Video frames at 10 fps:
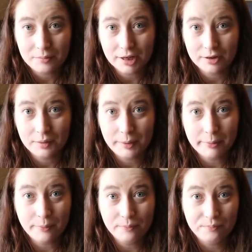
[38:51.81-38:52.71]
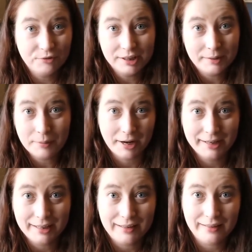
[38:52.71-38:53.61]
I'm not going to be really
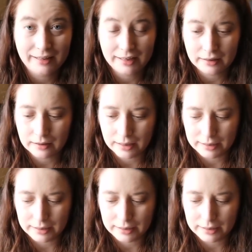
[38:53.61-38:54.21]
buying anything.